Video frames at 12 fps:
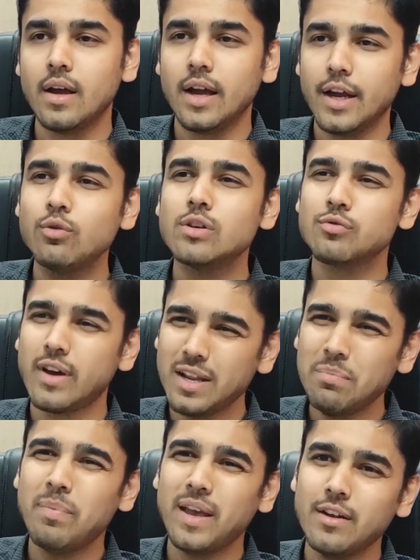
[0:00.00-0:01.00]
It was very
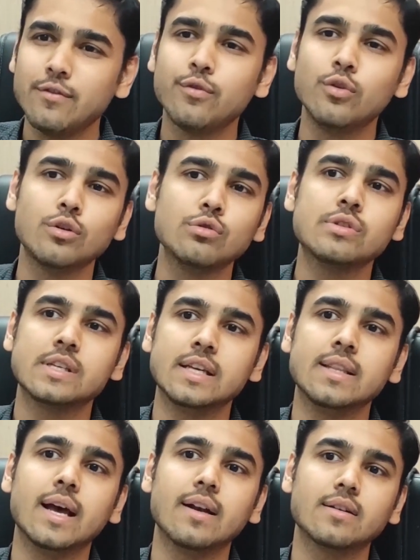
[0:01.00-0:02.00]
painful to see
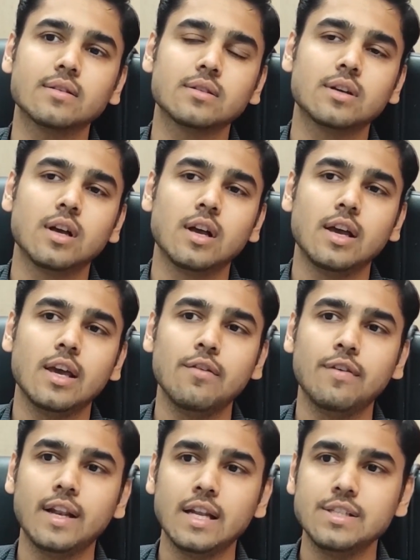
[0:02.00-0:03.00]
that.
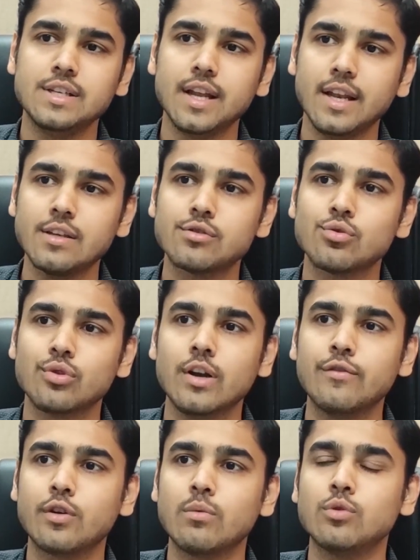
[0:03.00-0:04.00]
If an engineering
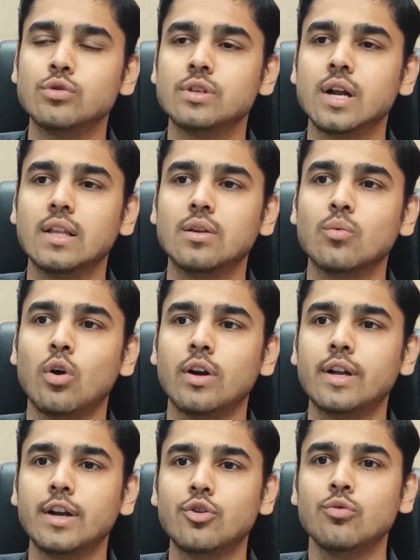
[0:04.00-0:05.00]
student from Gujarat
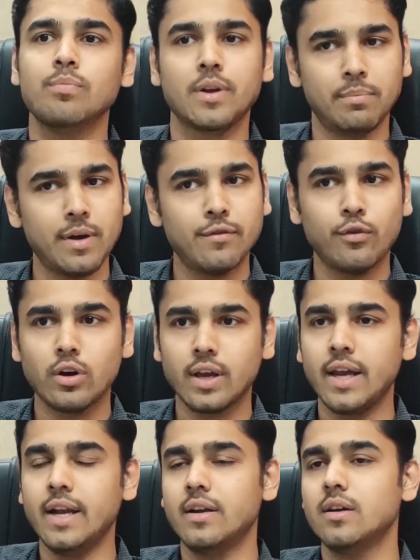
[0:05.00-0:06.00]
wanted to prepare for
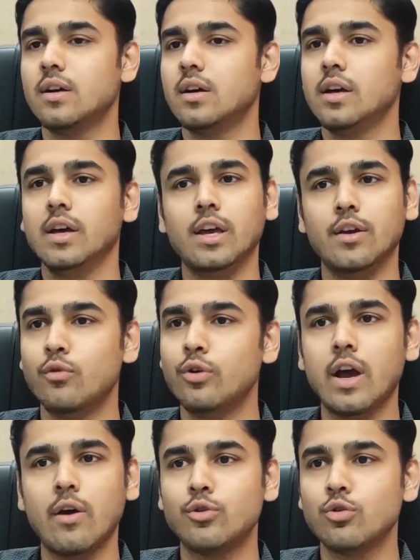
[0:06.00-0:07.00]
GATE, he would
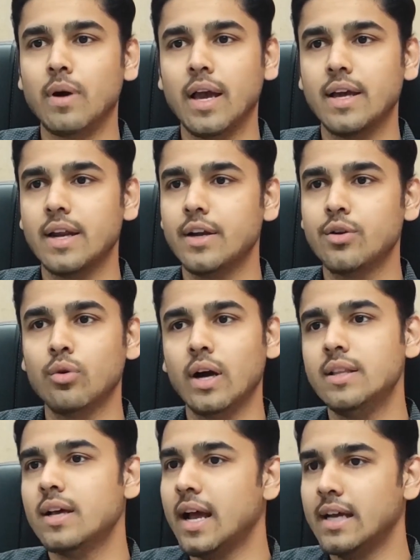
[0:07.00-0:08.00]
have to migrate to
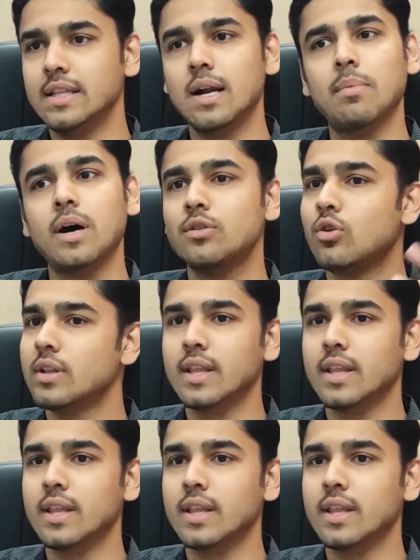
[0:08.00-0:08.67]
either Hyderabad or